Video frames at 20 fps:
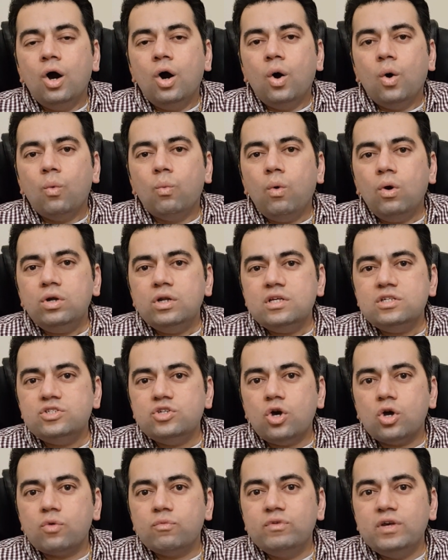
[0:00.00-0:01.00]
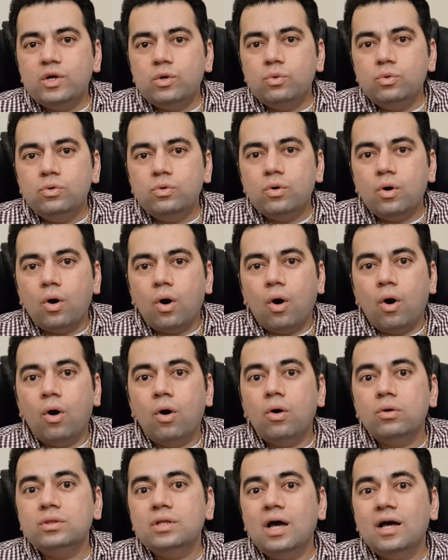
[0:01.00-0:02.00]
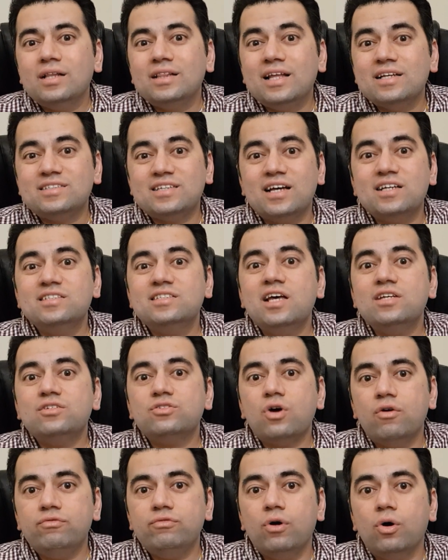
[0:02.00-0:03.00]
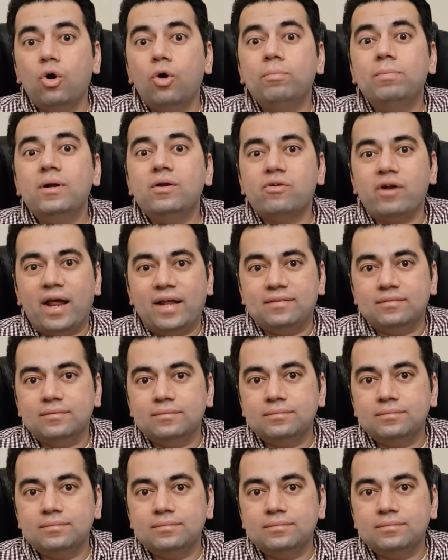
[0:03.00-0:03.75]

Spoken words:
What is your view on the success of Open RAN?